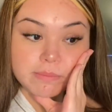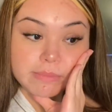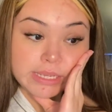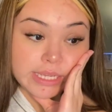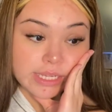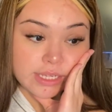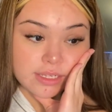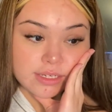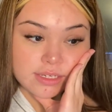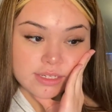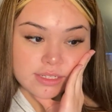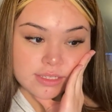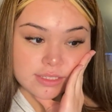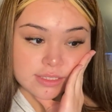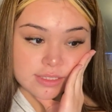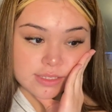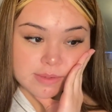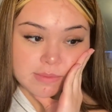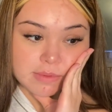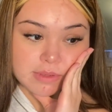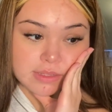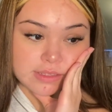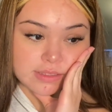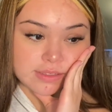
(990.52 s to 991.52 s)
Megan
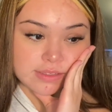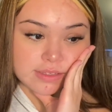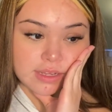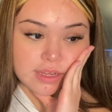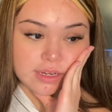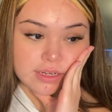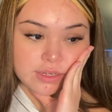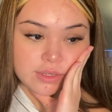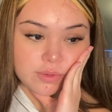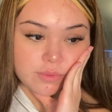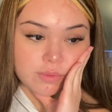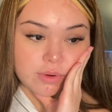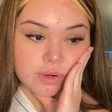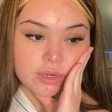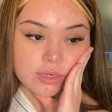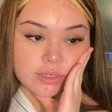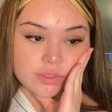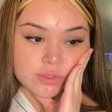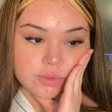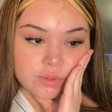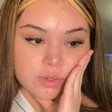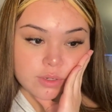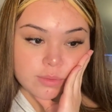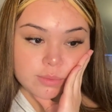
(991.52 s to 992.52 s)
Elizabeth said, you are
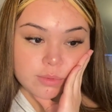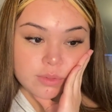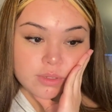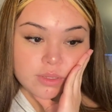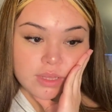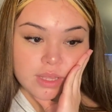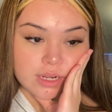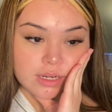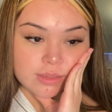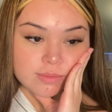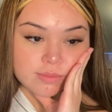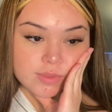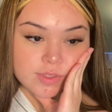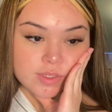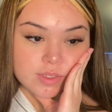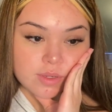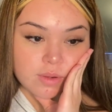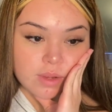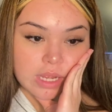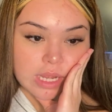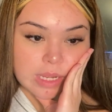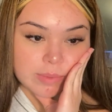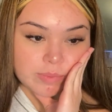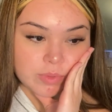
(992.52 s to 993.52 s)
adorable and I'm
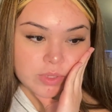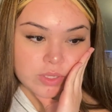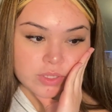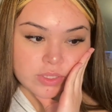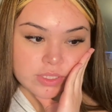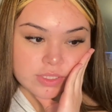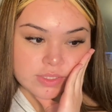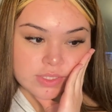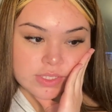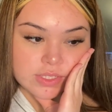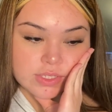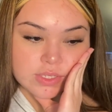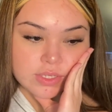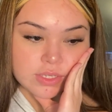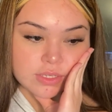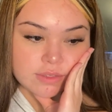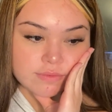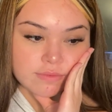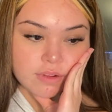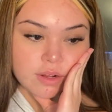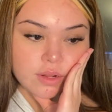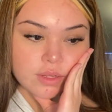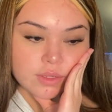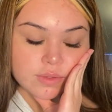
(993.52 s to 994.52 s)
so happy you listen to your
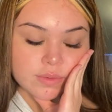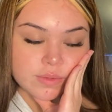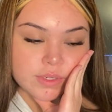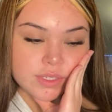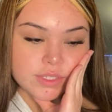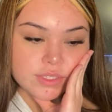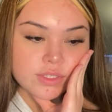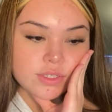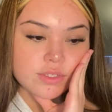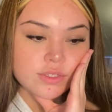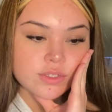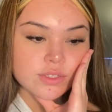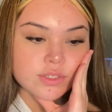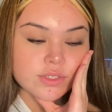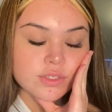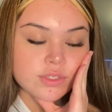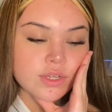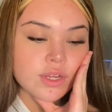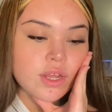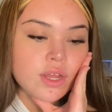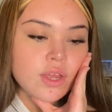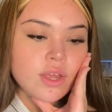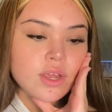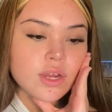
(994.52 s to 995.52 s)
followers. You just
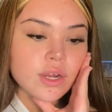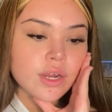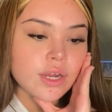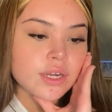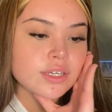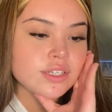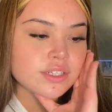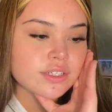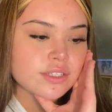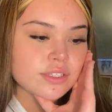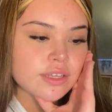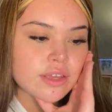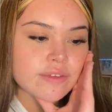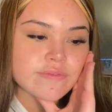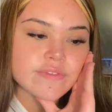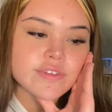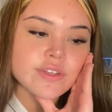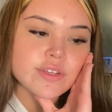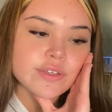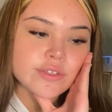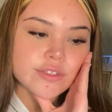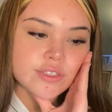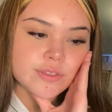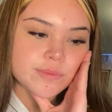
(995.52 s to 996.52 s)
earned yourself a
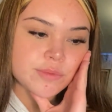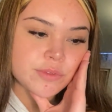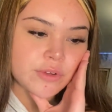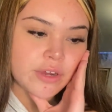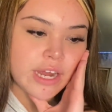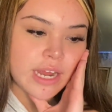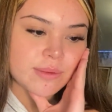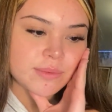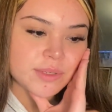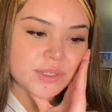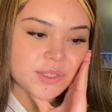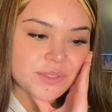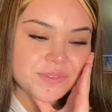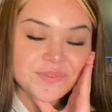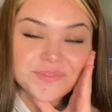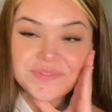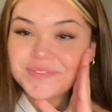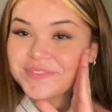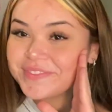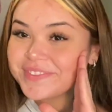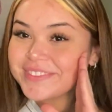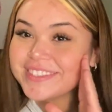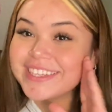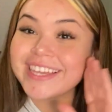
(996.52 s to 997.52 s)
new subscriber.
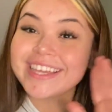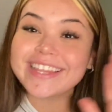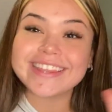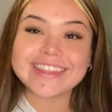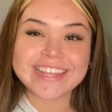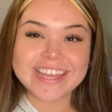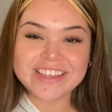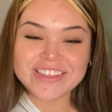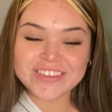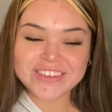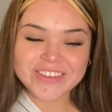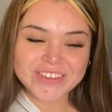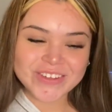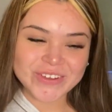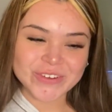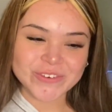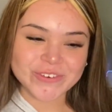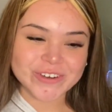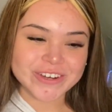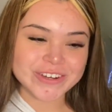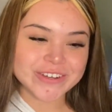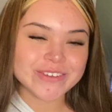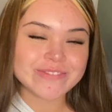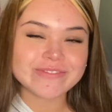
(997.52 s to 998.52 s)
Thank you.
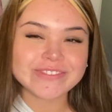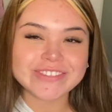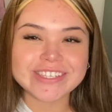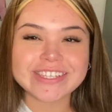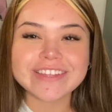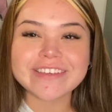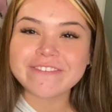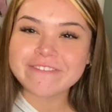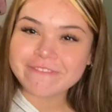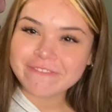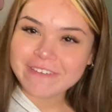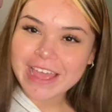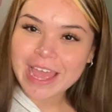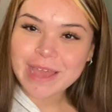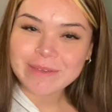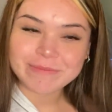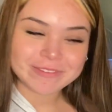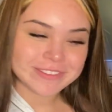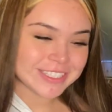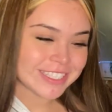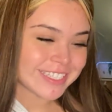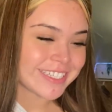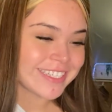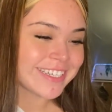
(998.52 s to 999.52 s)
Welcome to the
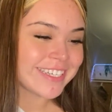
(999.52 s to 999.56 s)
family.